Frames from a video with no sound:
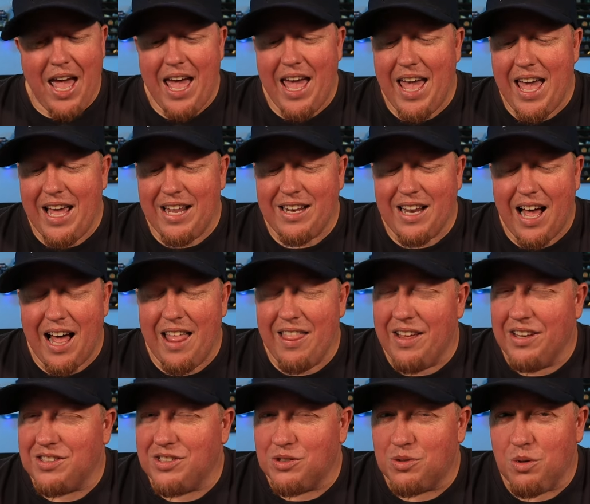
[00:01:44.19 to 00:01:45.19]
And
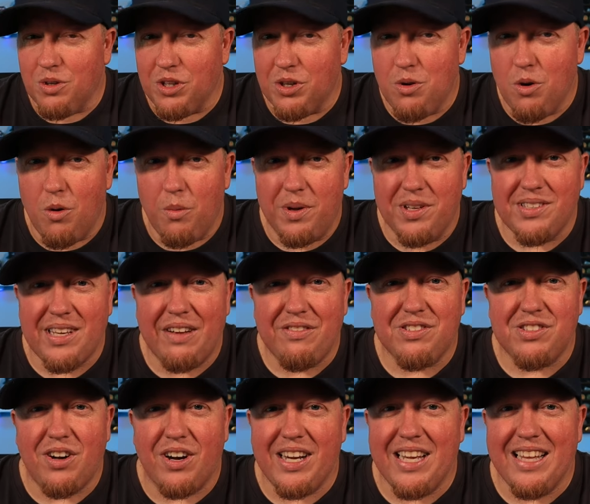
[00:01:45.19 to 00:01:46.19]
this is really cool because
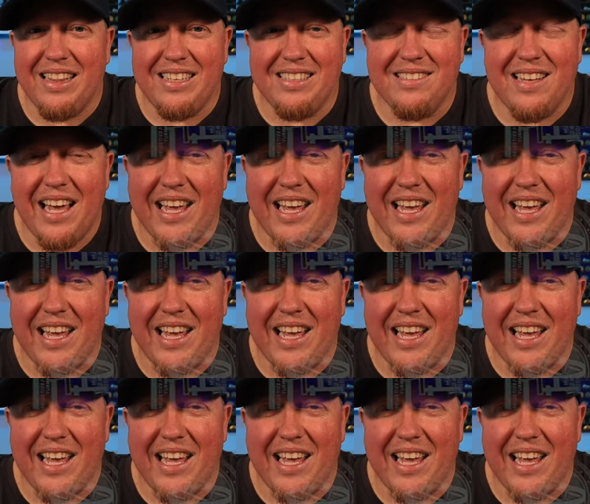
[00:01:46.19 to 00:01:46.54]
I've started getting these